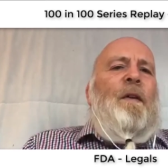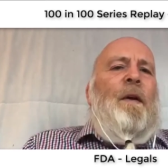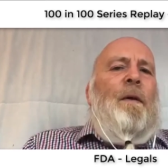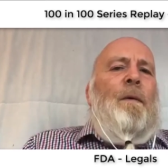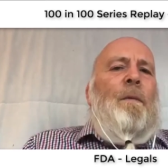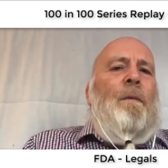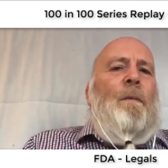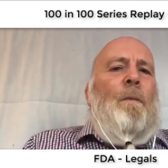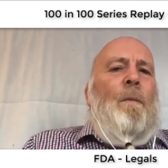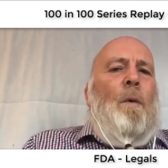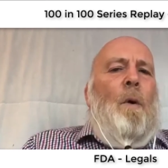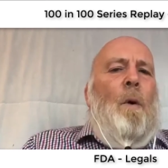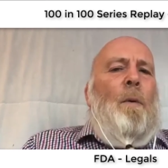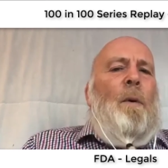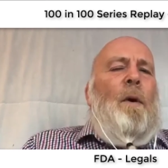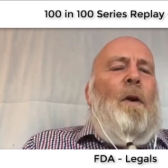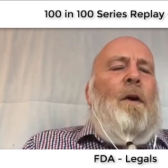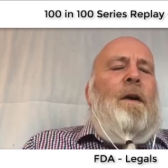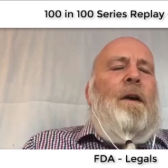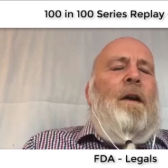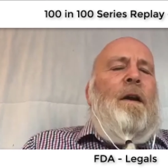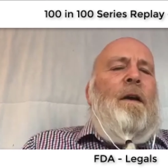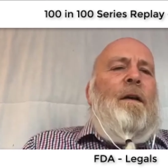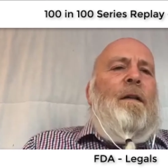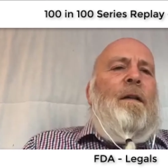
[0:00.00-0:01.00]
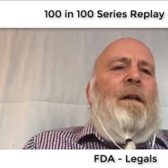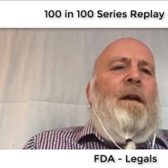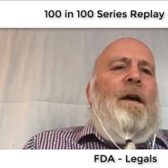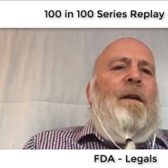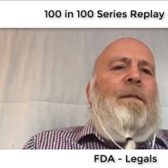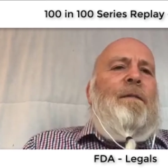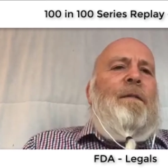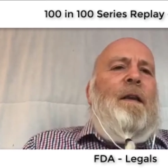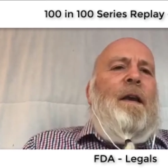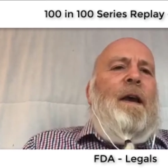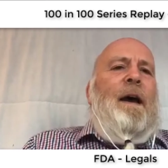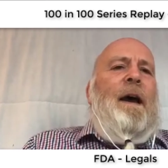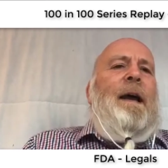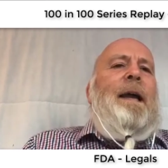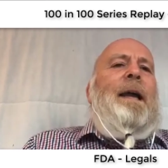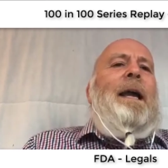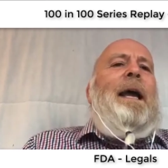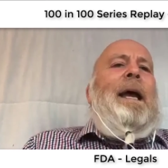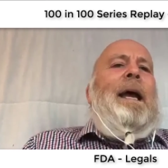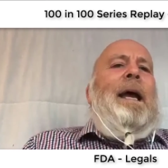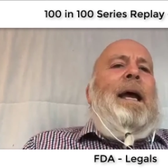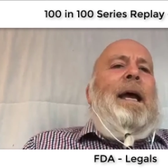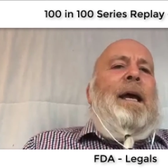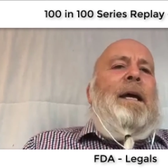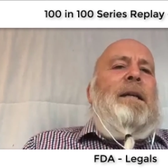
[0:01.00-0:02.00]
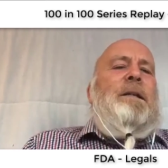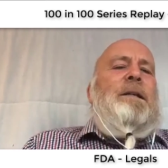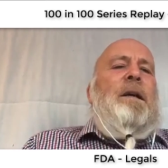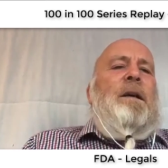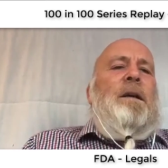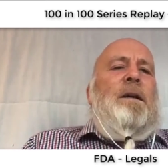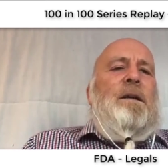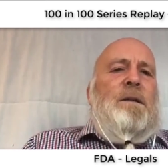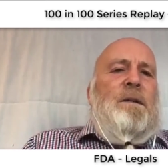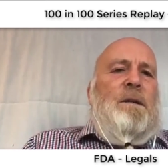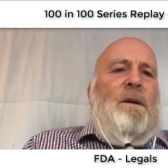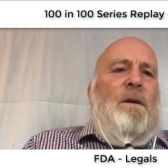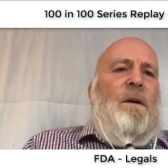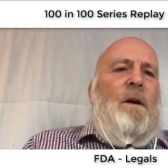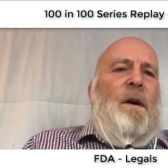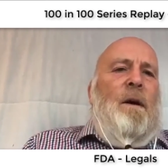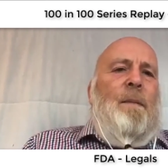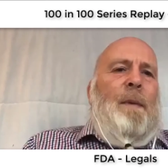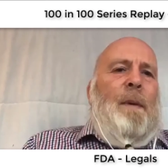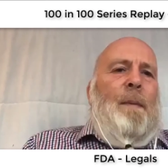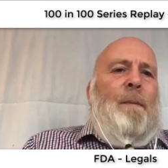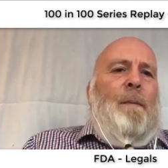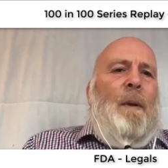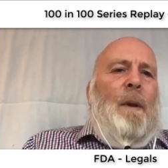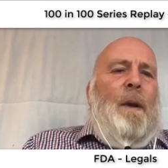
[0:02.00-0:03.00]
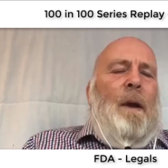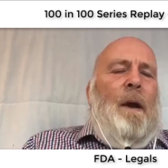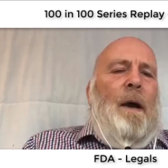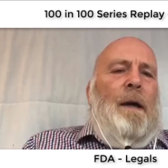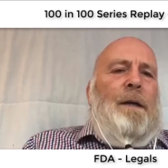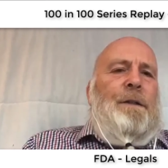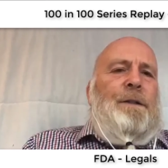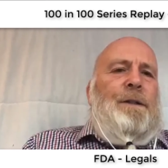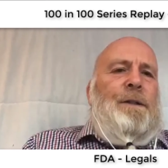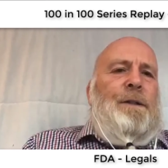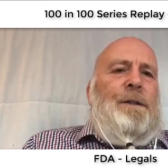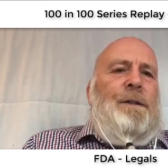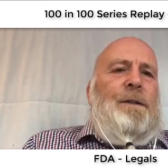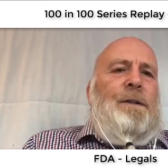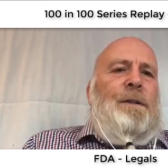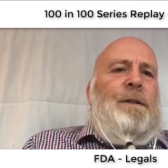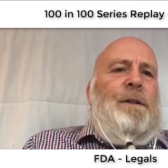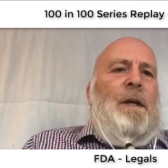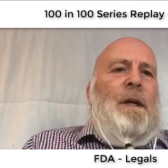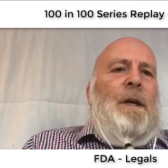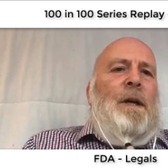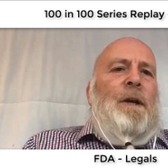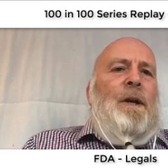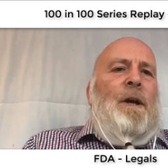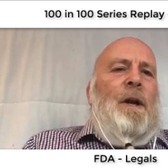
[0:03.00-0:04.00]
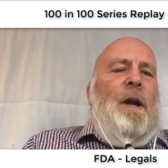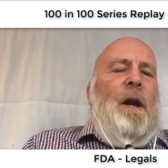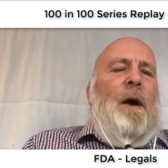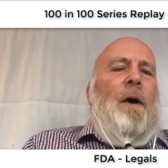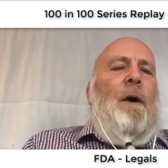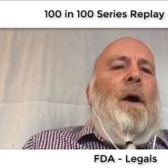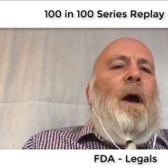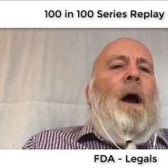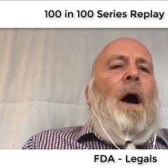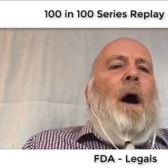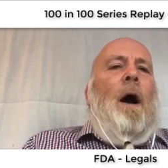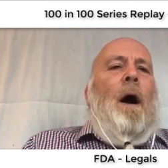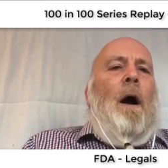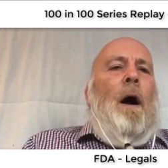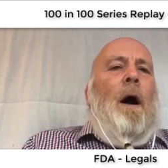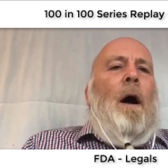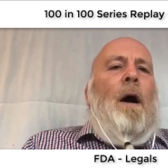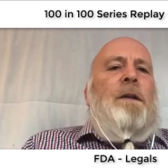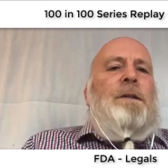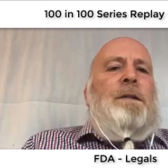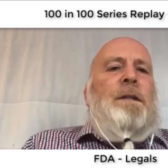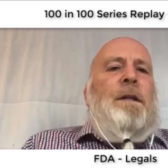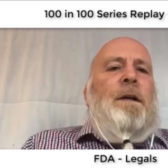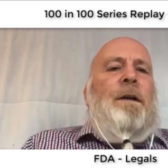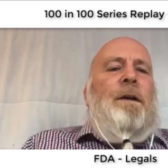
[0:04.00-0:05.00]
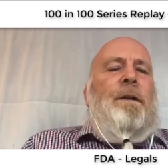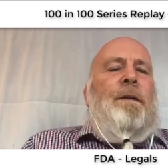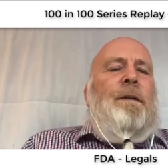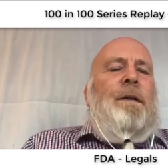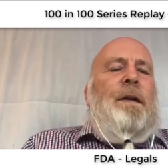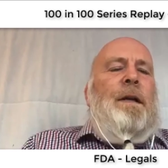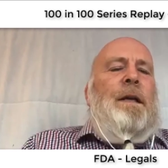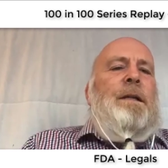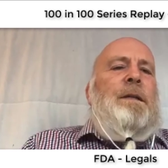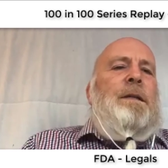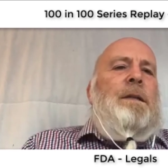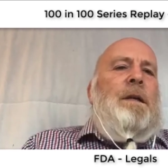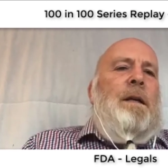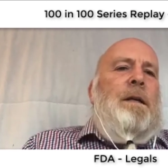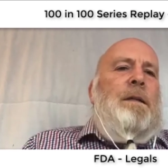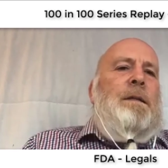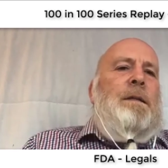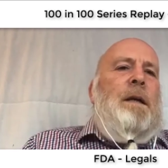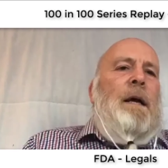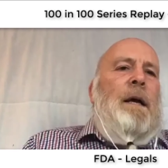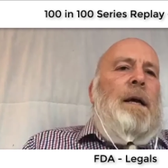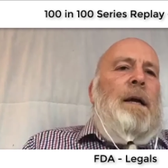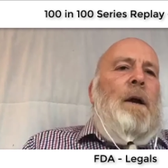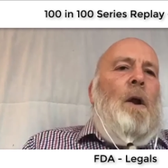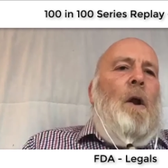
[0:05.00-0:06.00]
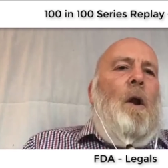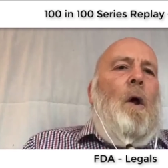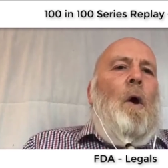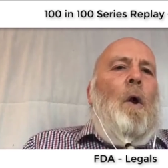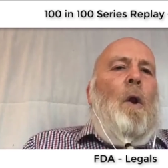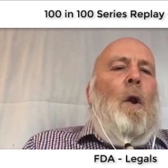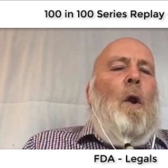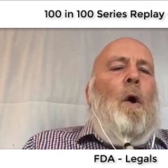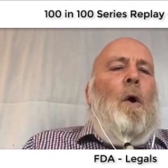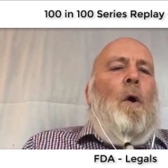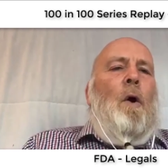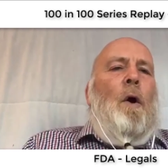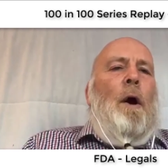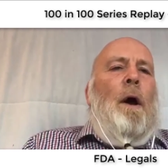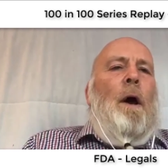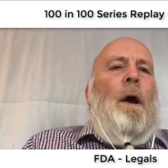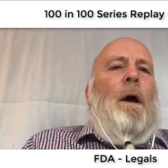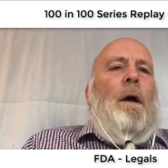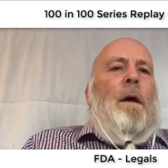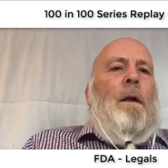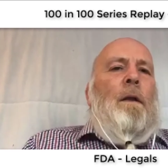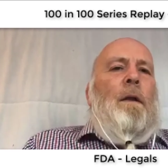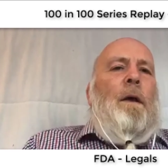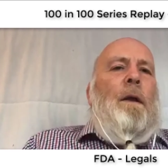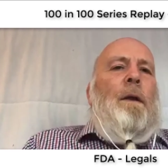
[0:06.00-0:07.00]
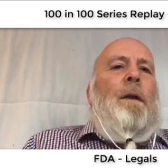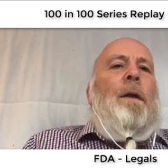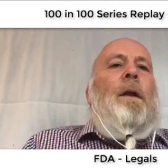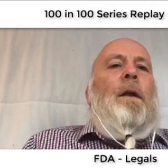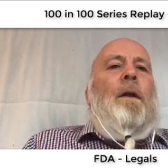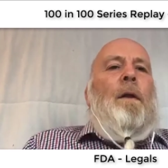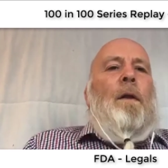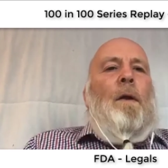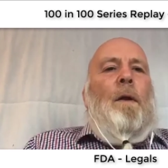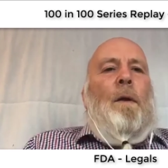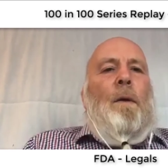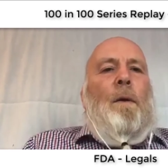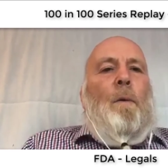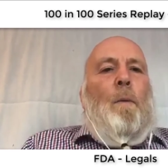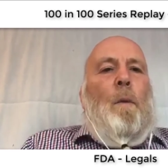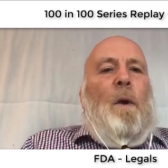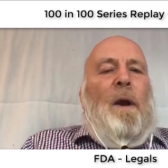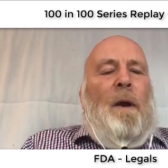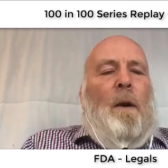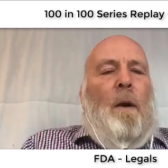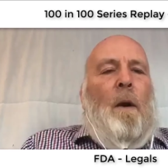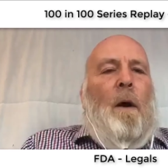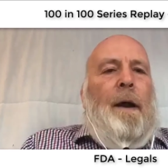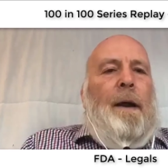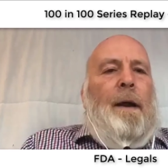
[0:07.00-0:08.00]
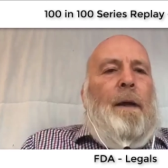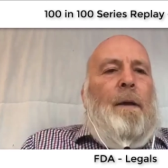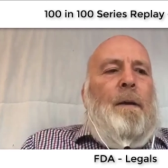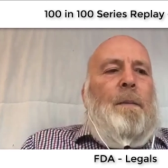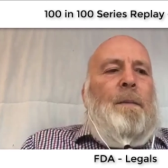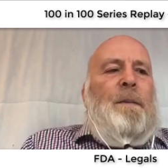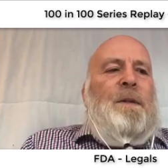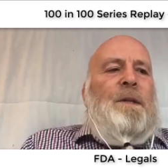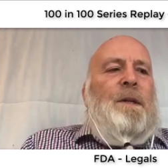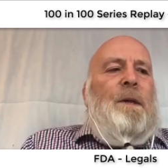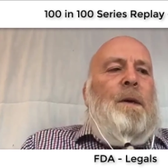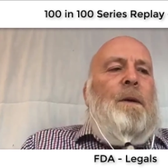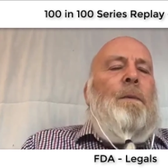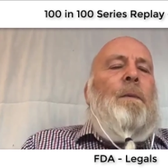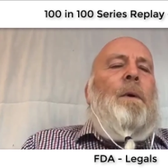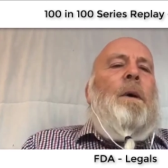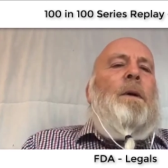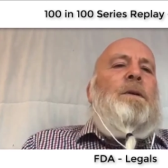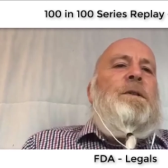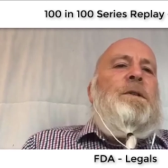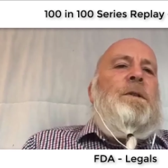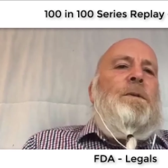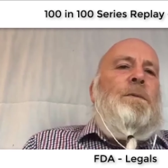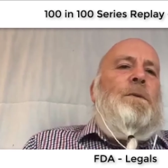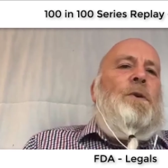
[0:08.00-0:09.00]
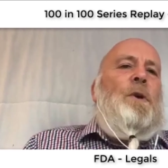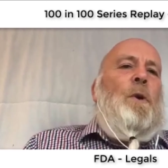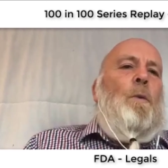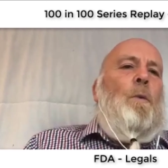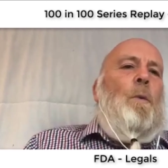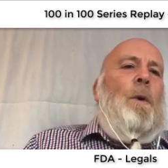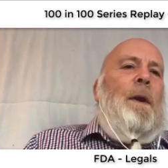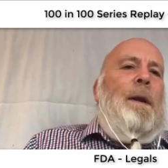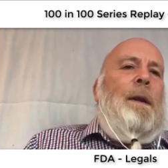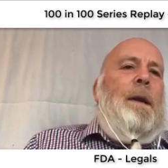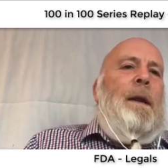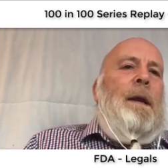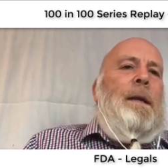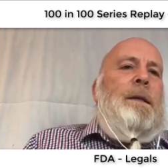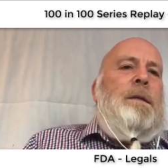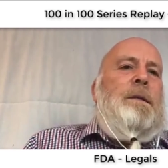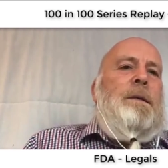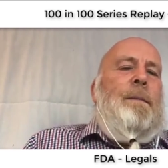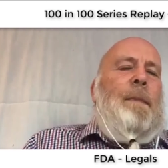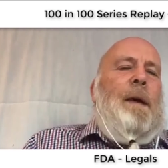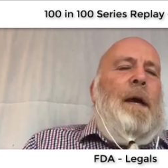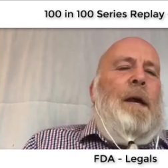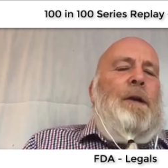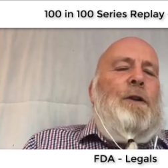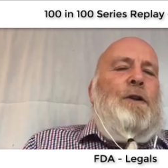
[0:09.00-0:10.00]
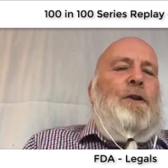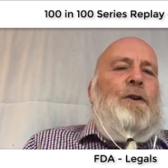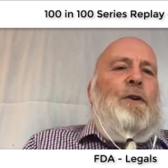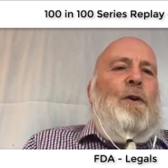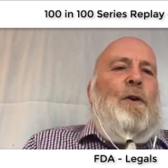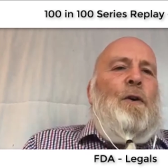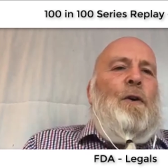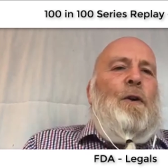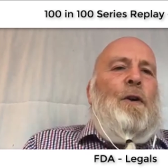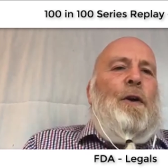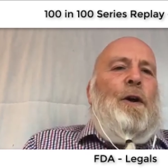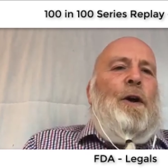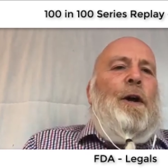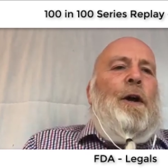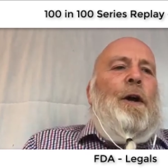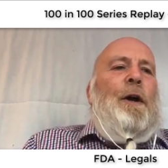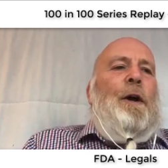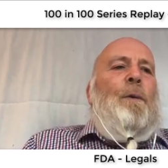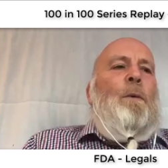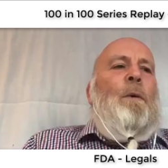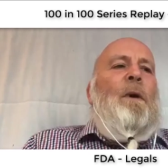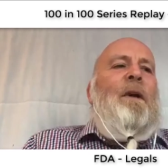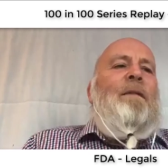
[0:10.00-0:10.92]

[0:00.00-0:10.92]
So what we're looking at the FDA is time implications, you know. Are certain things going to take a lot longer than we'd like them to? Well, so do we need to make sure that